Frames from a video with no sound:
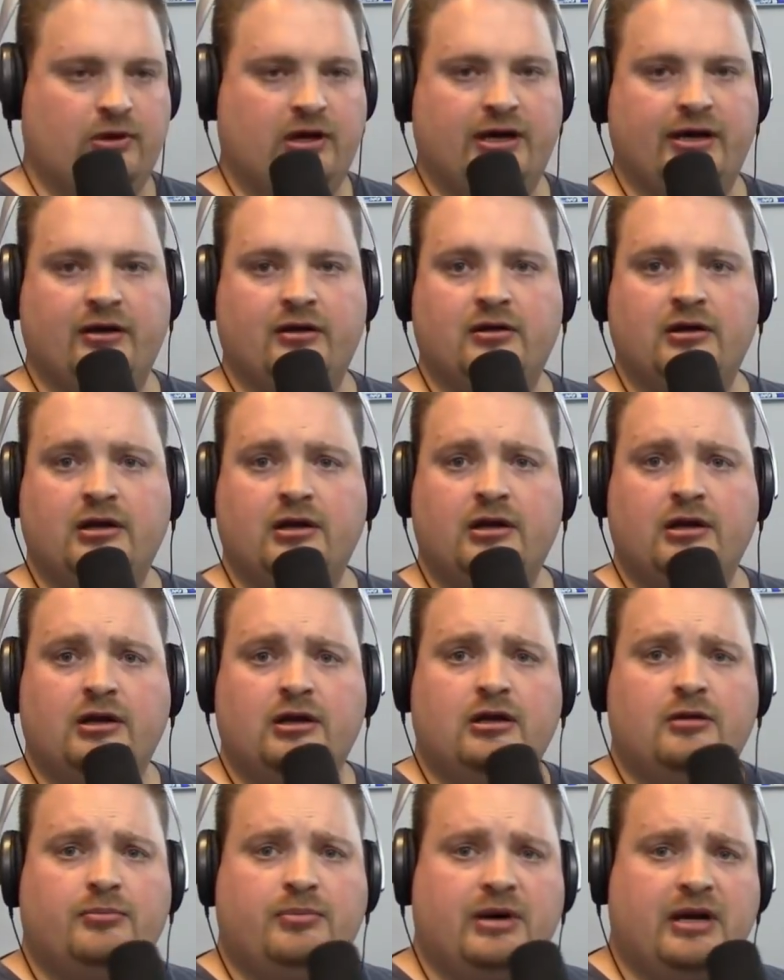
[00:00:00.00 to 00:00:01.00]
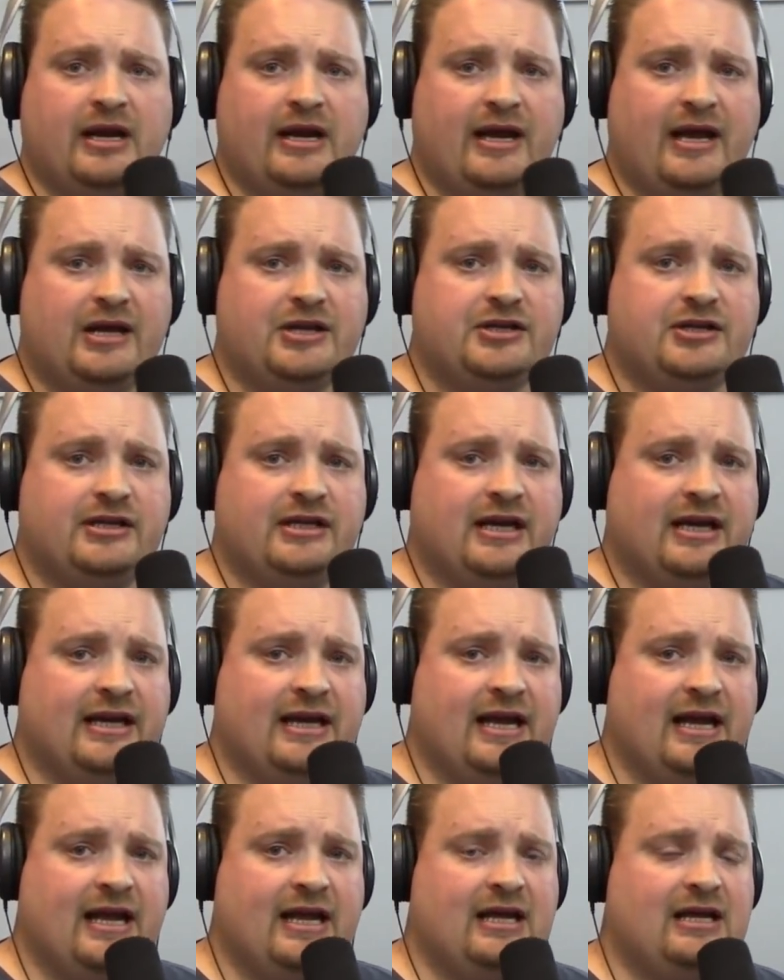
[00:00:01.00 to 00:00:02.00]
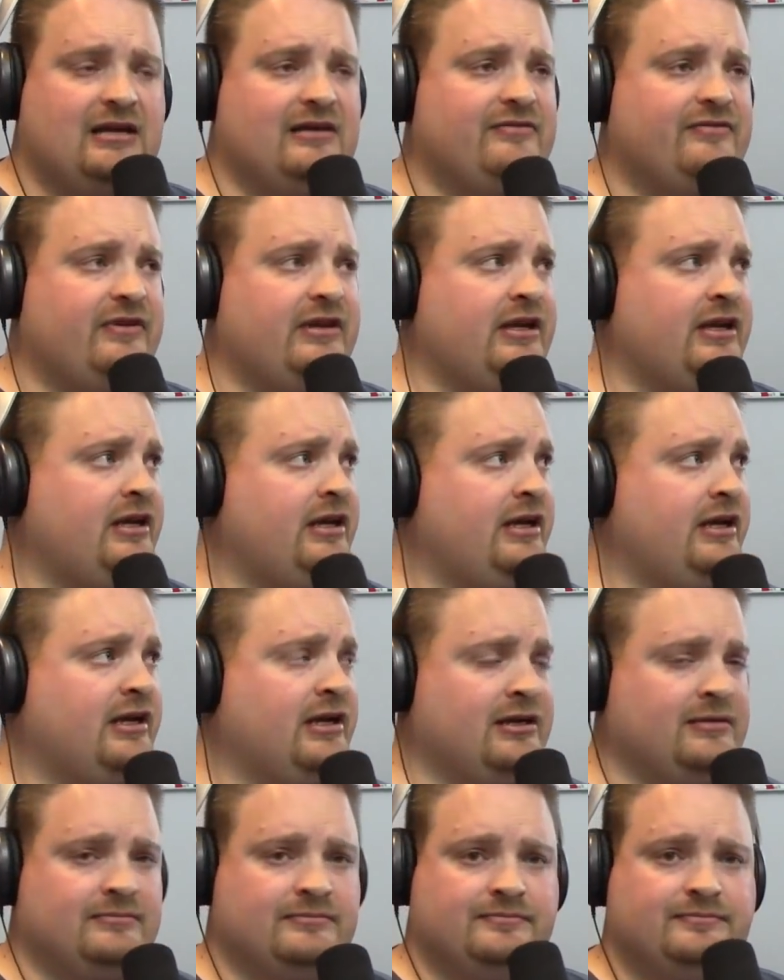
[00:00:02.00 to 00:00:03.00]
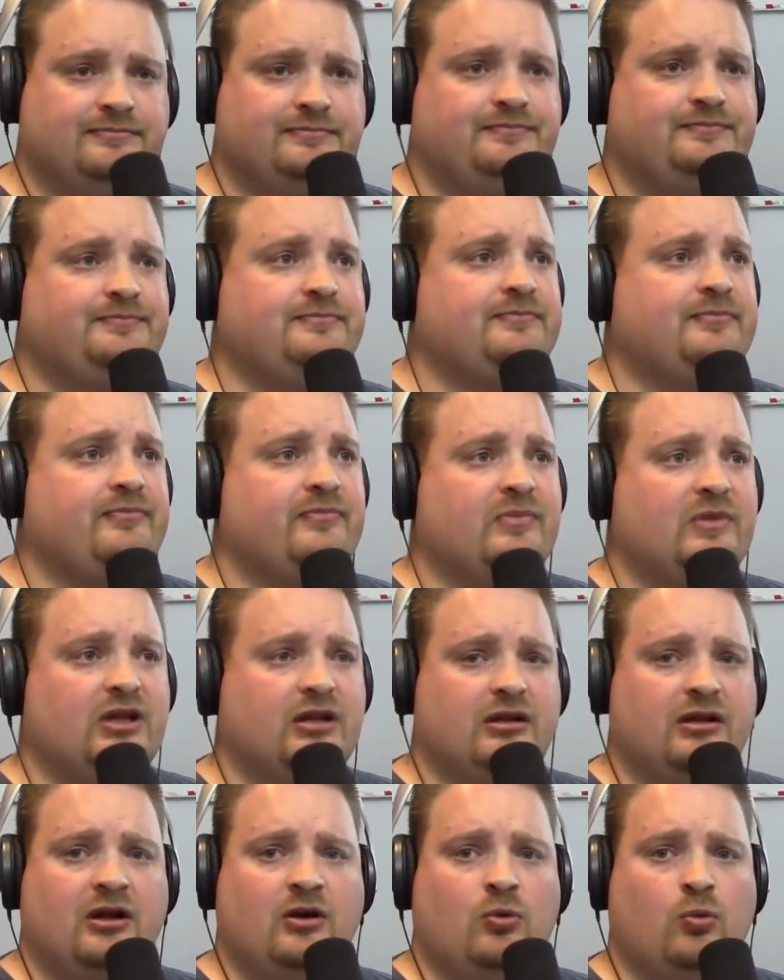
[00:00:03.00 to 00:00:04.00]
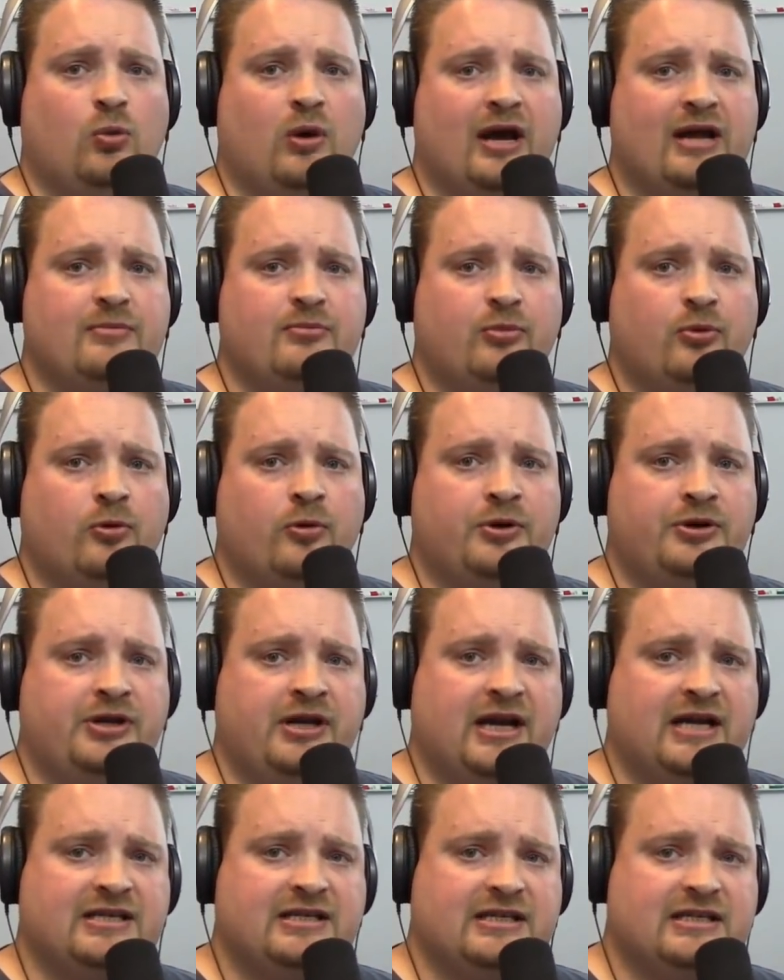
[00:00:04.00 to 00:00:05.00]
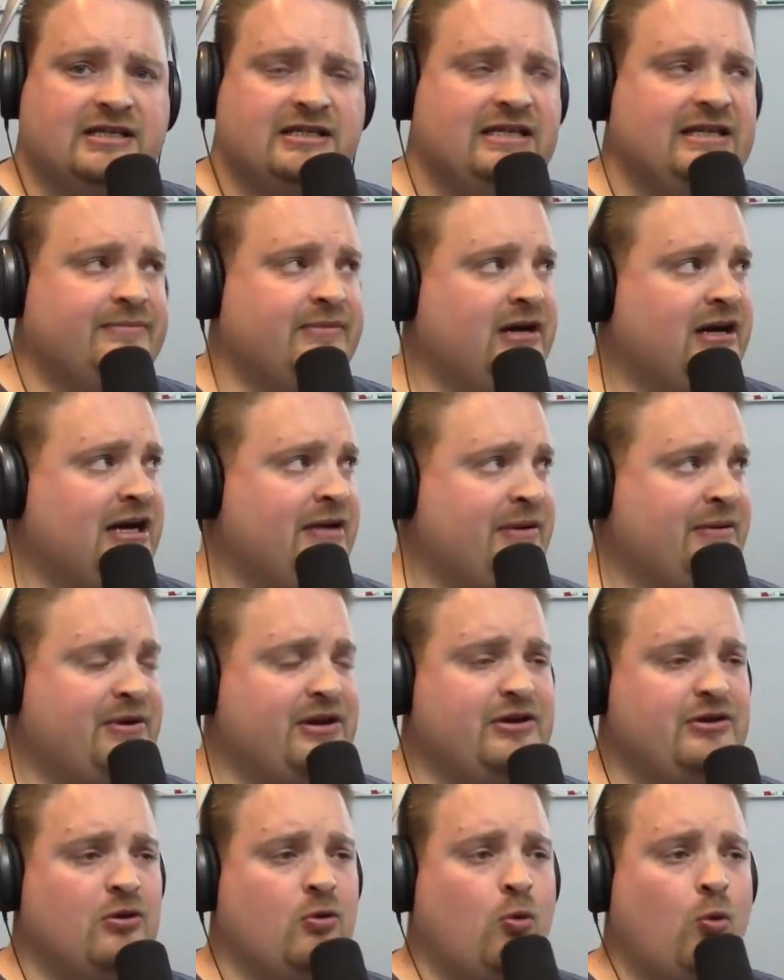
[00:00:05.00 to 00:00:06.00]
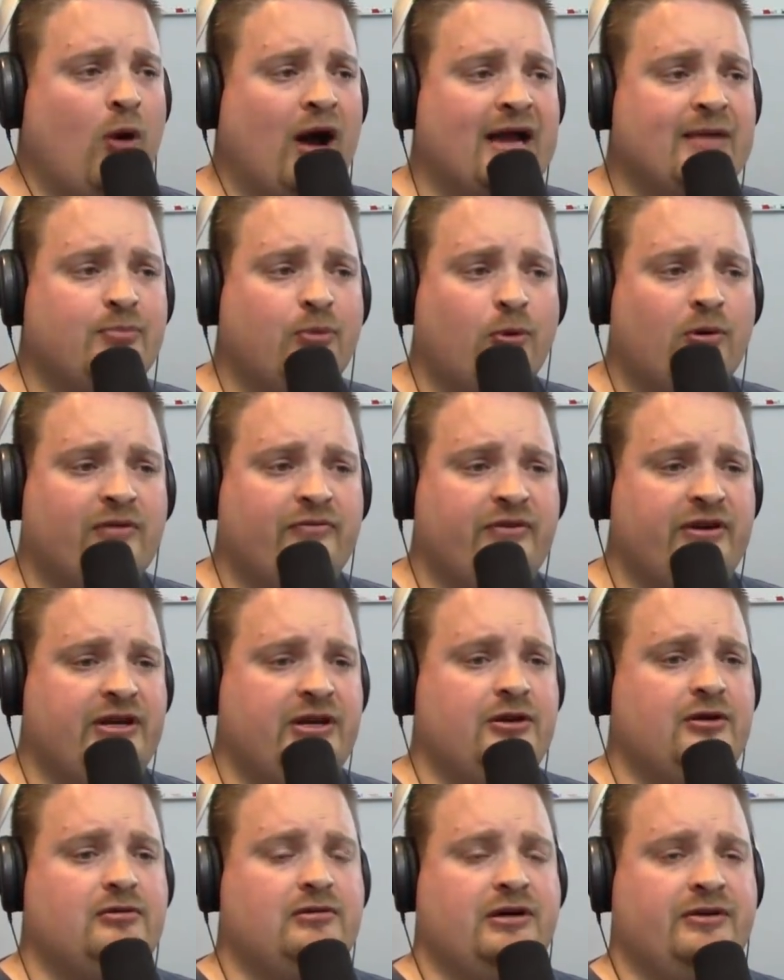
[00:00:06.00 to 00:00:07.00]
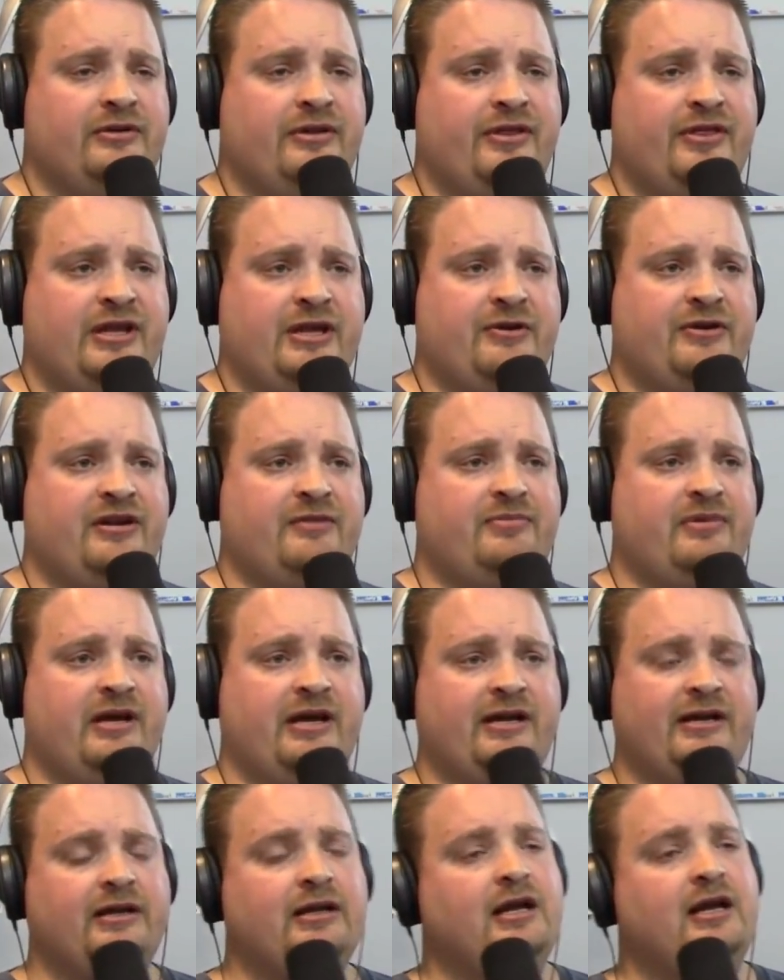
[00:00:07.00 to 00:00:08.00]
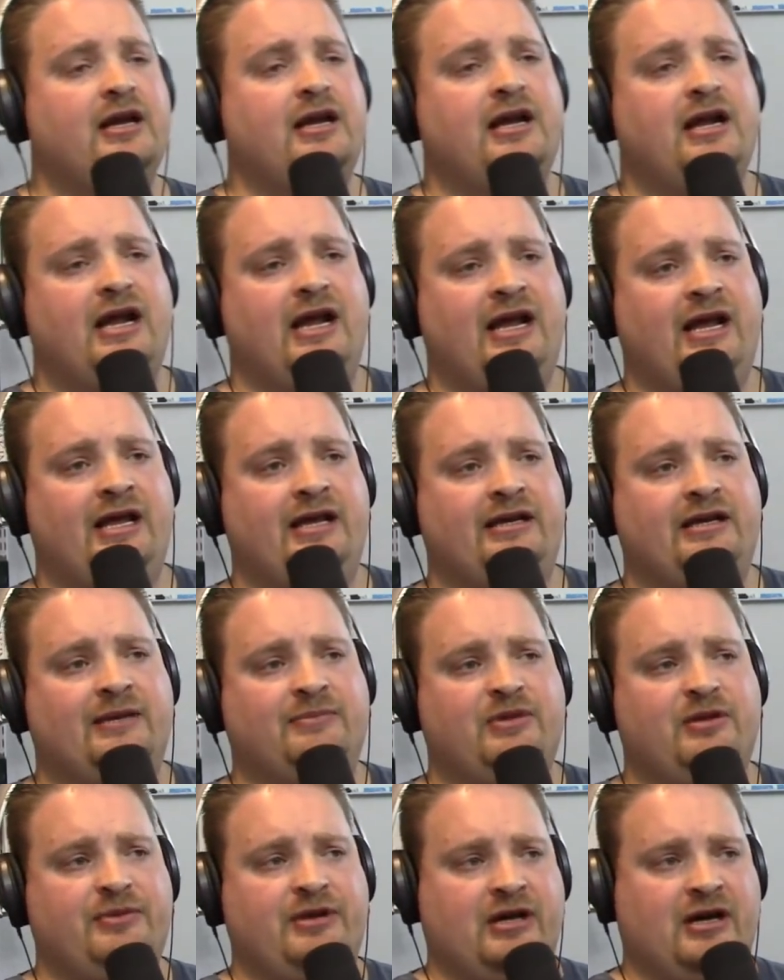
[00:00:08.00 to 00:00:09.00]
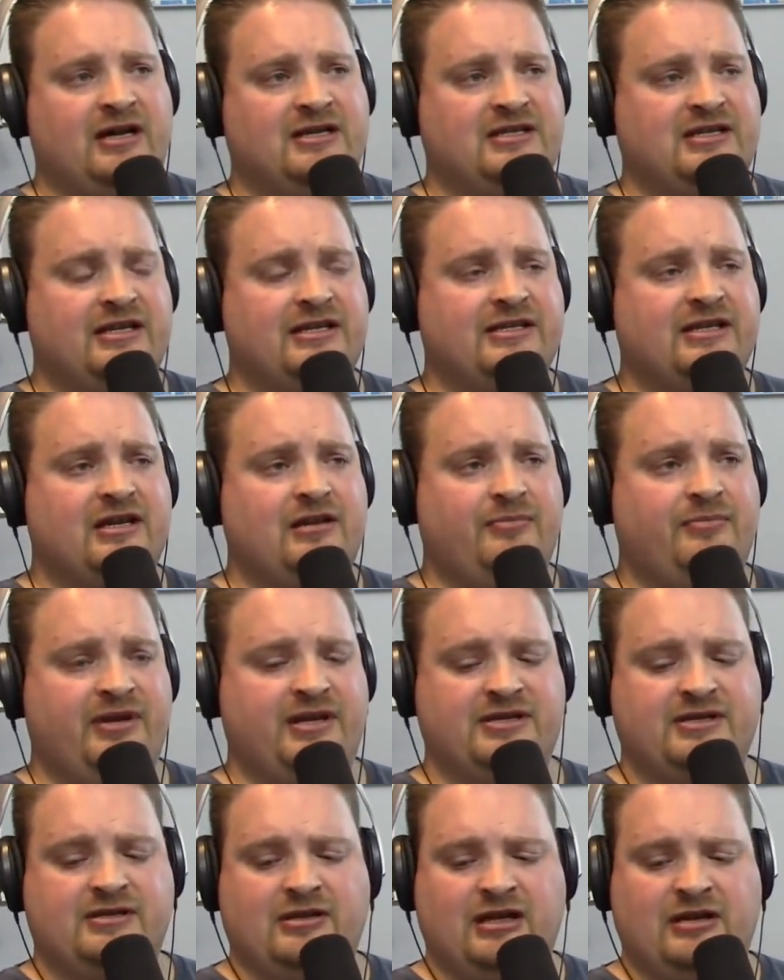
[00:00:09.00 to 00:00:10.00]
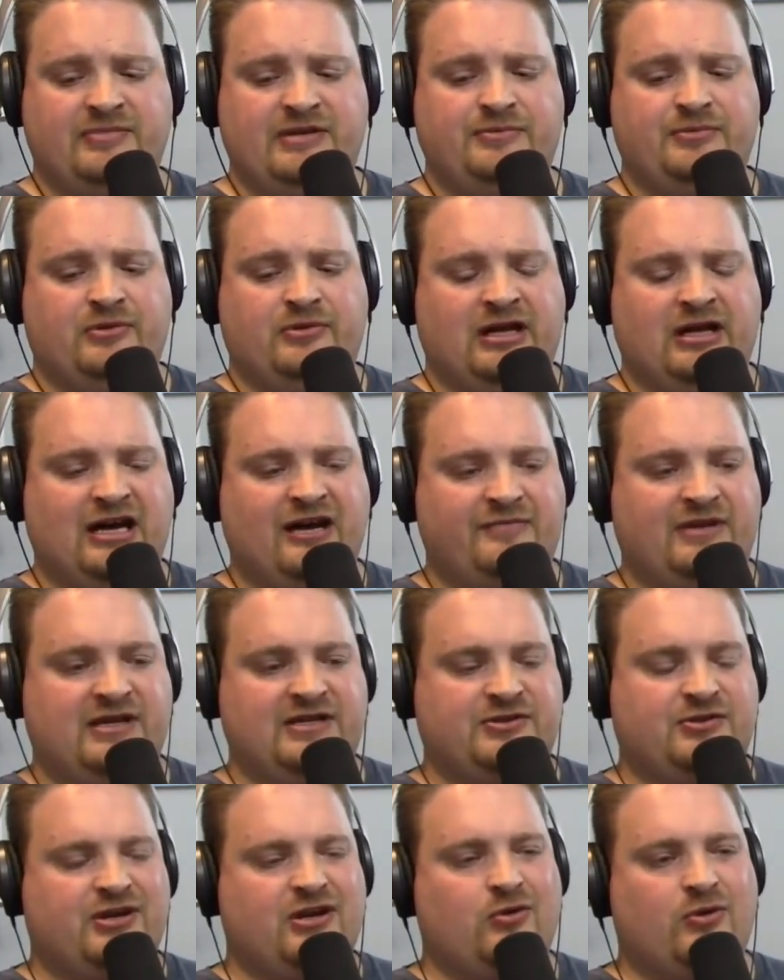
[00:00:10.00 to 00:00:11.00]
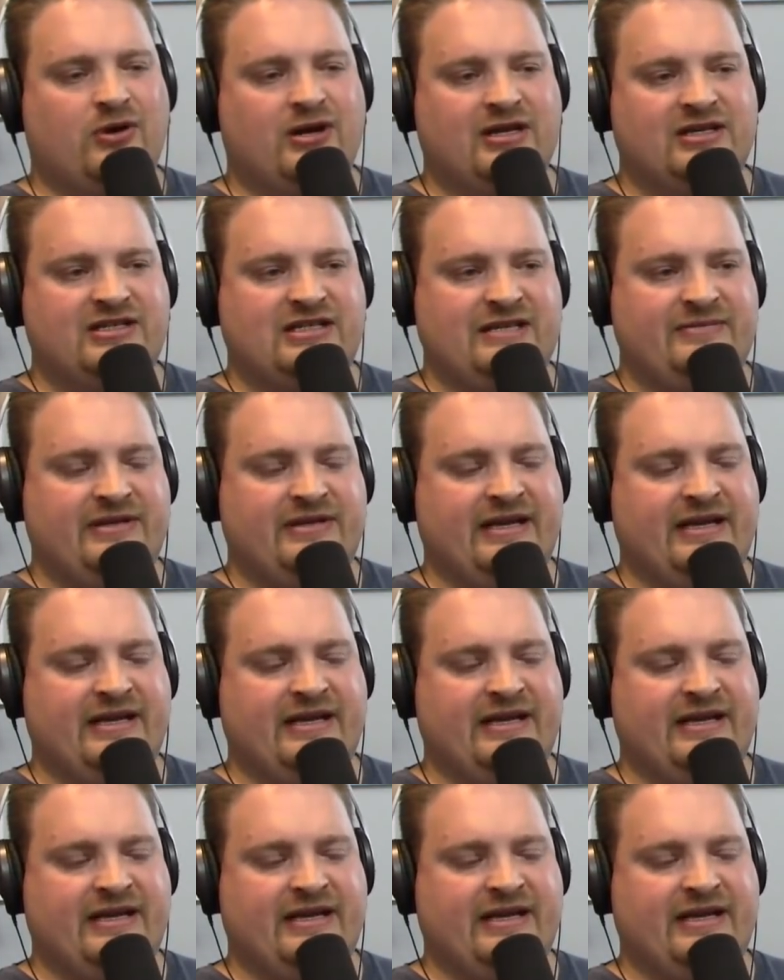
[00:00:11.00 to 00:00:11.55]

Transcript: to. And here's what I'm gonna do. I've talked about this for a while, but I have a whiteboard. You guys can see it behind me. I'm gonna do a whiteboard video on the theory of plating,